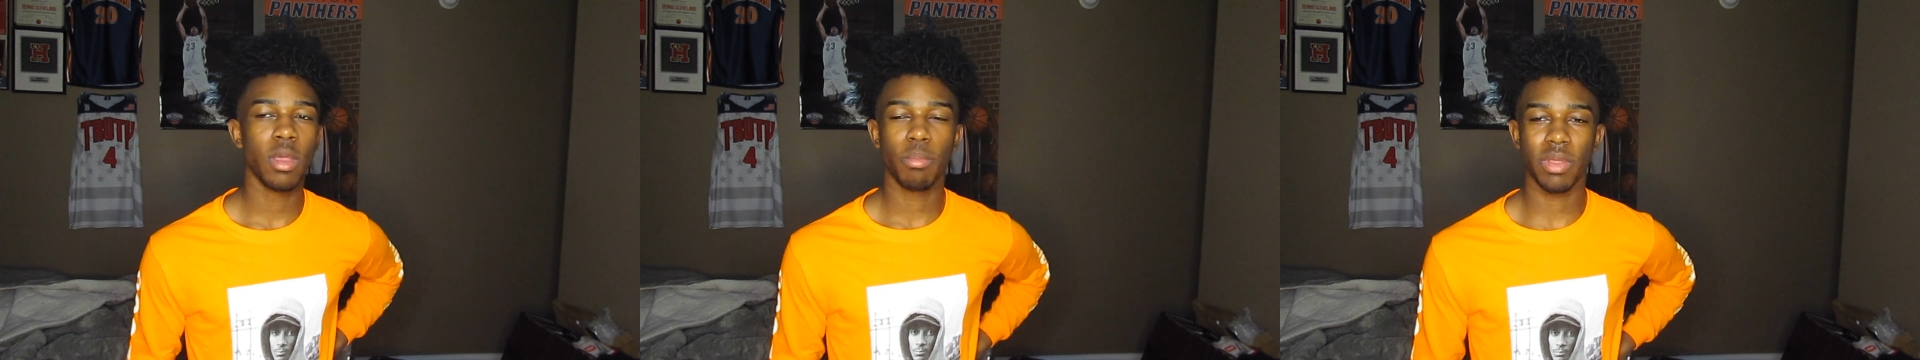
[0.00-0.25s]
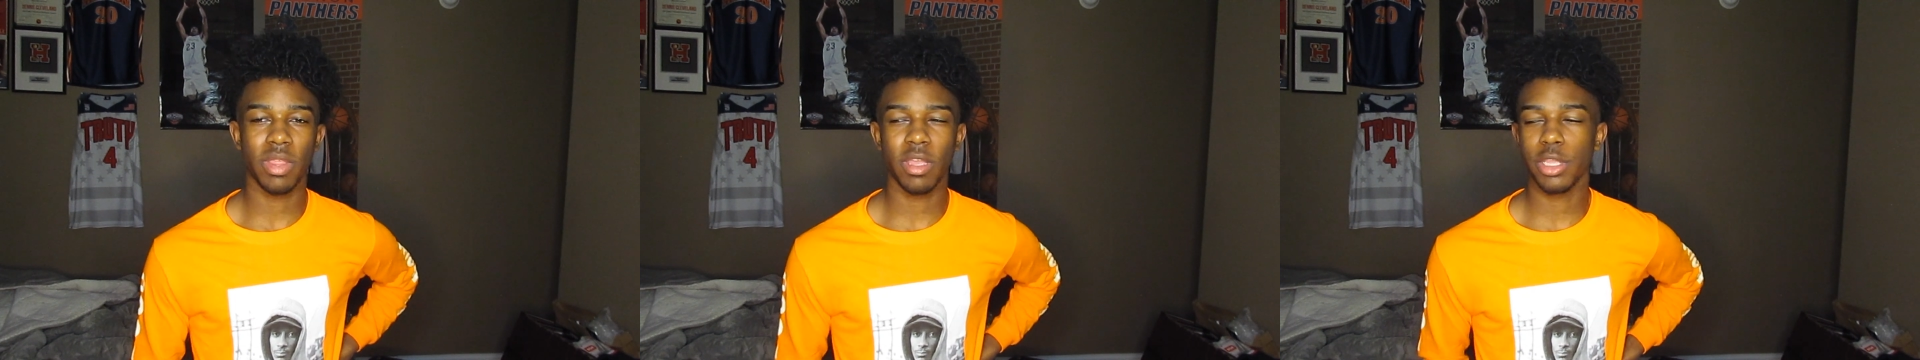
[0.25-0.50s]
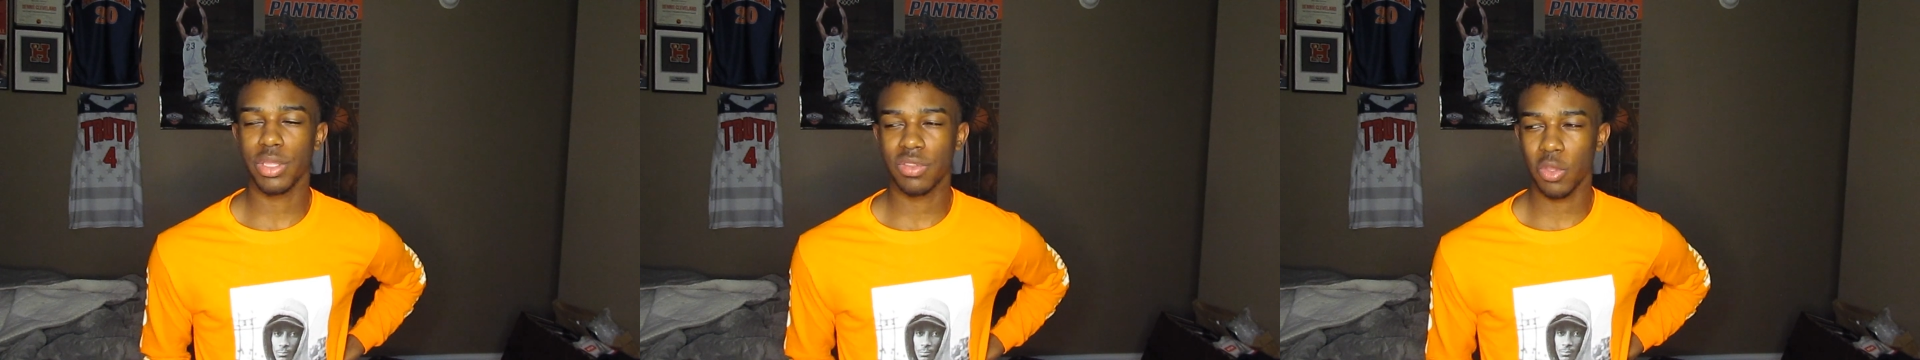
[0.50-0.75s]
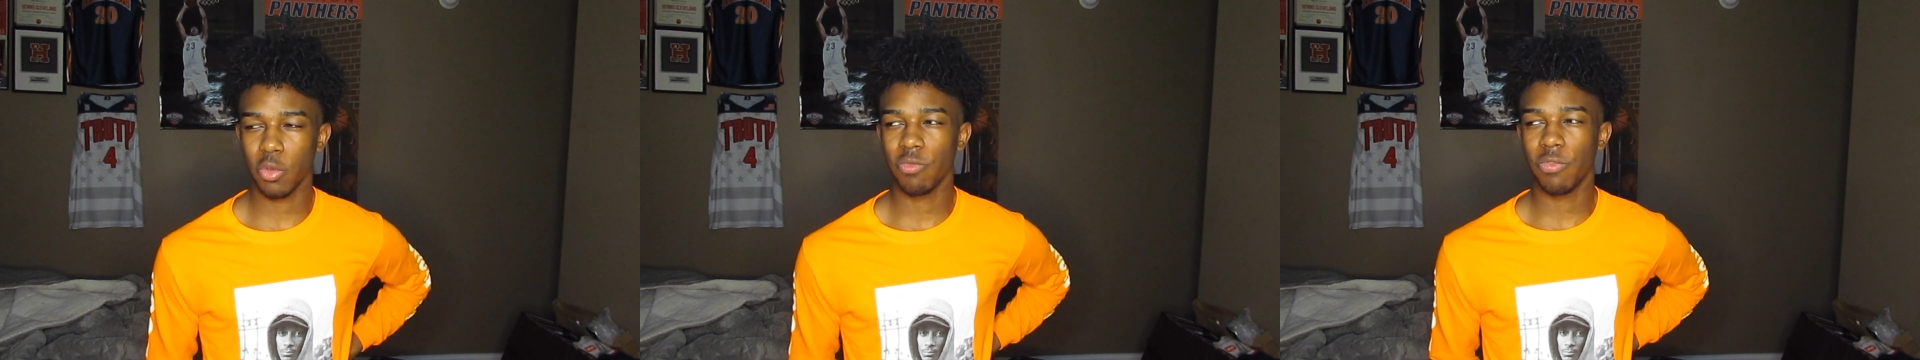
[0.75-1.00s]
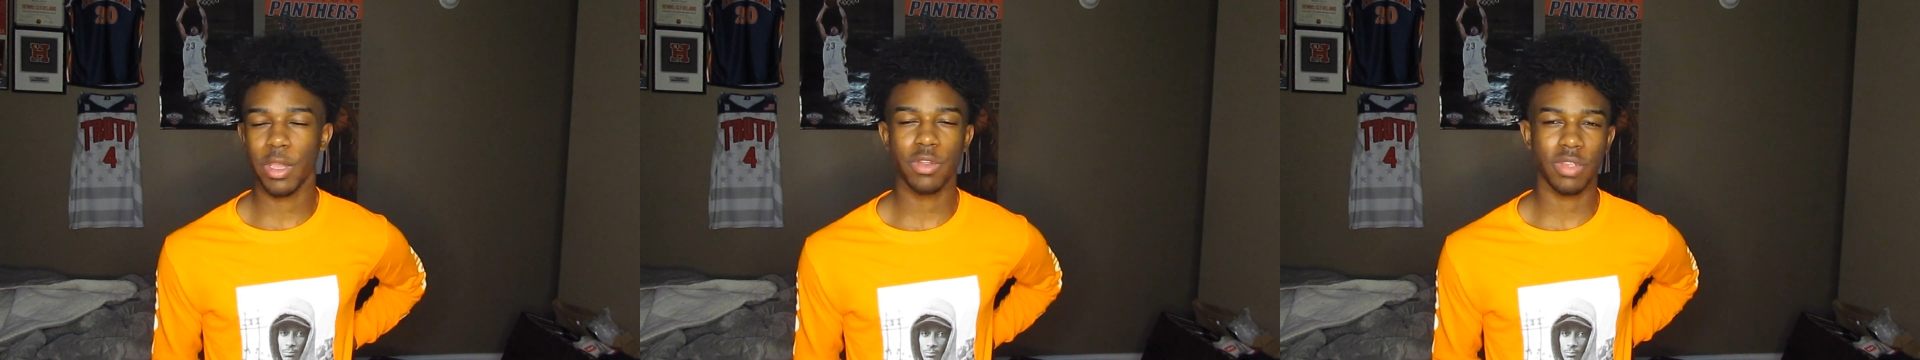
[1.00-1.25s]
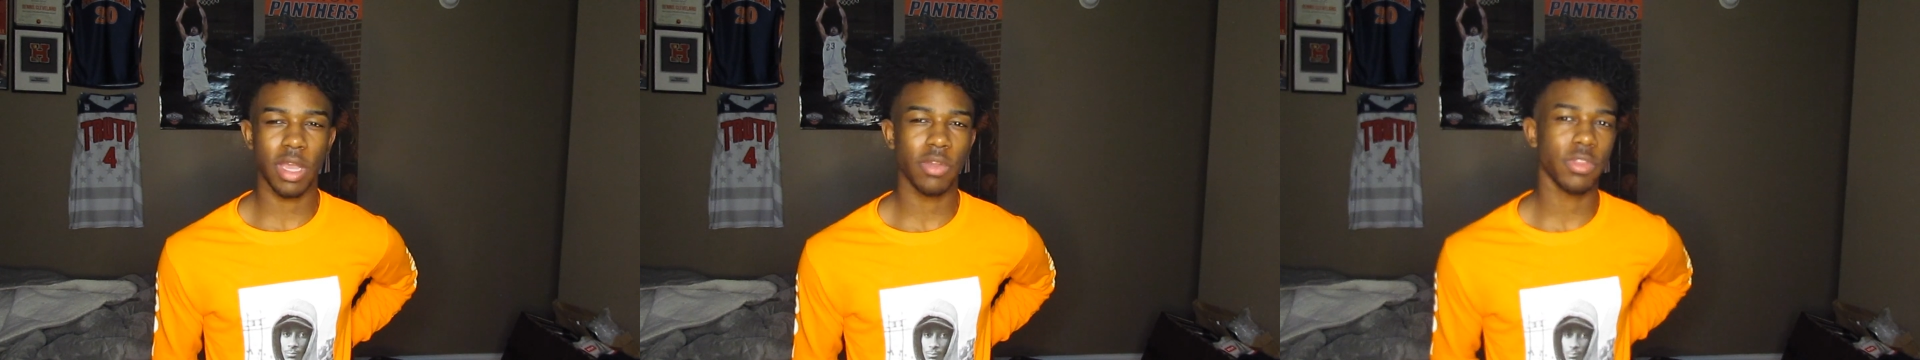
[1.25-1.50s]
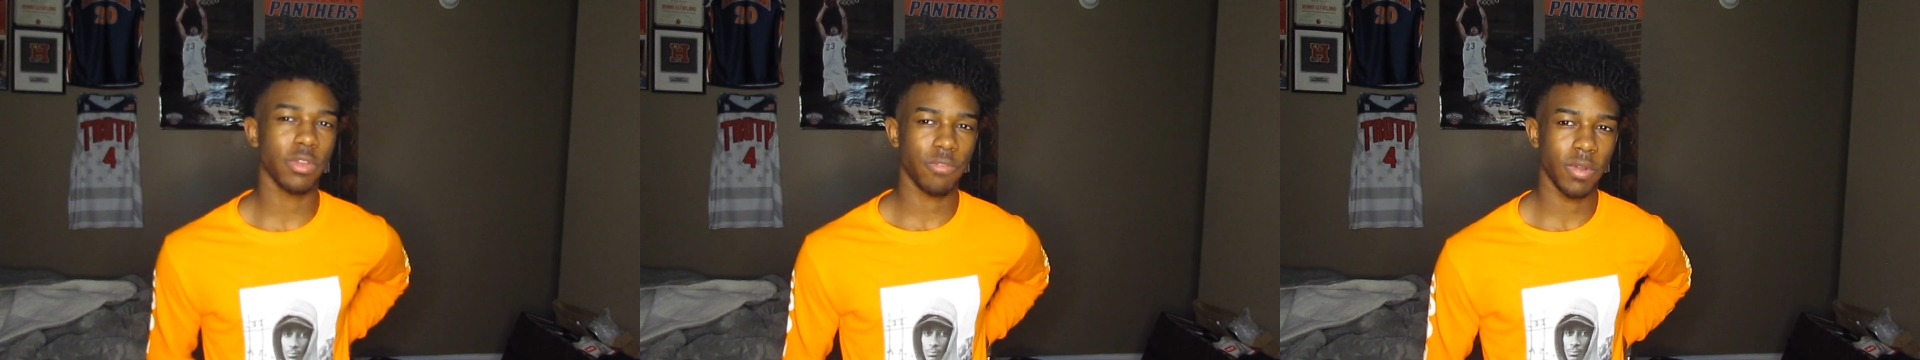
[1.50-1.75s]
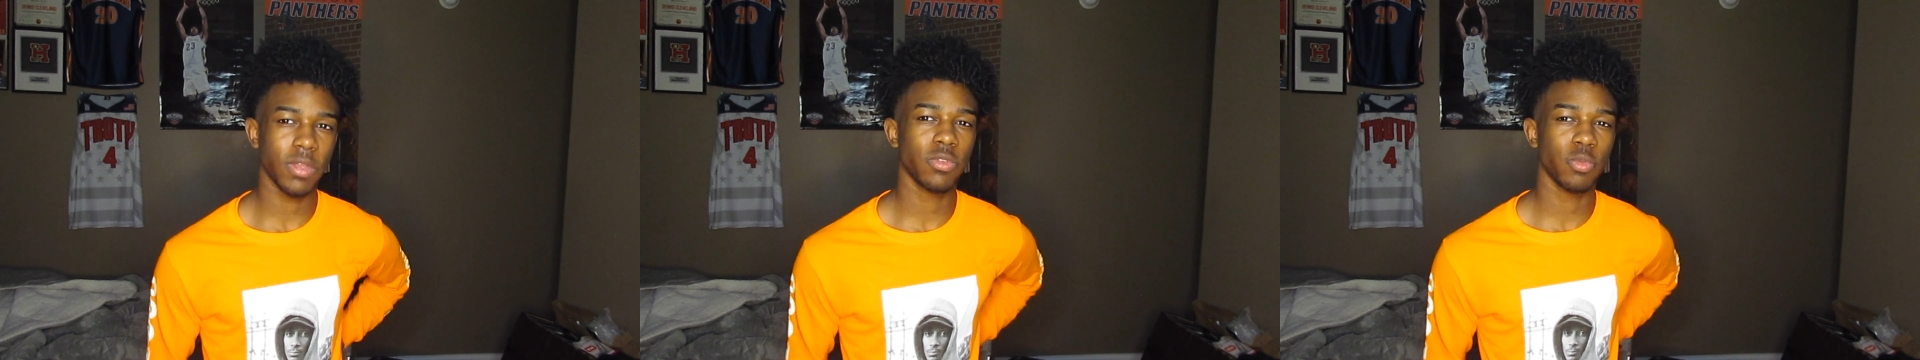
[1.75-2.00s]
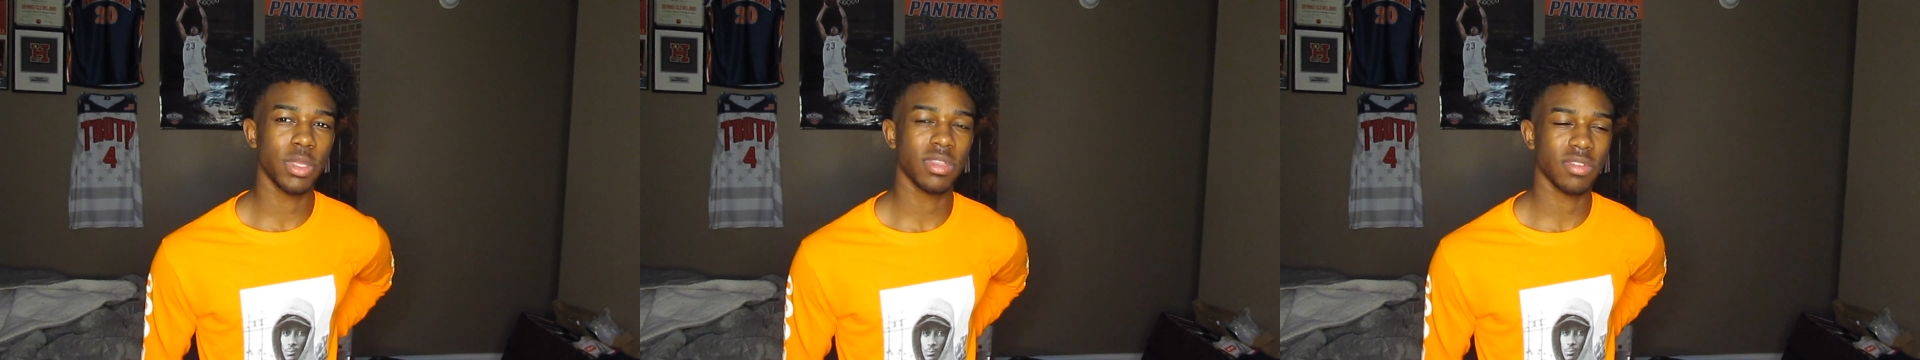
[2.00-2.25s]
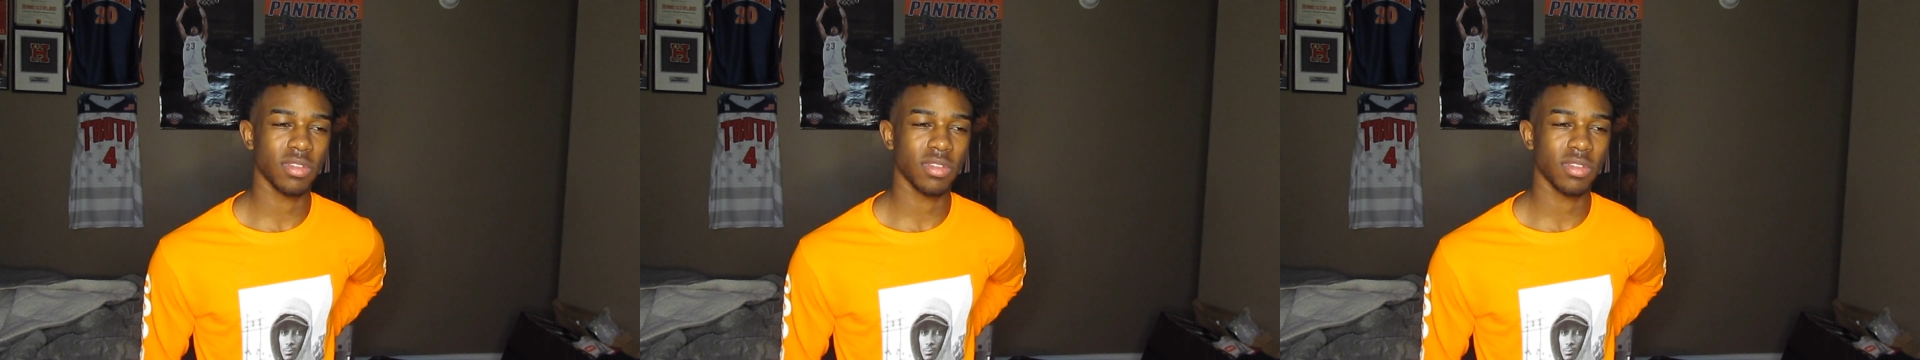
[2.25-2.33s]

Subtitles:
but then soon figures out their friends went to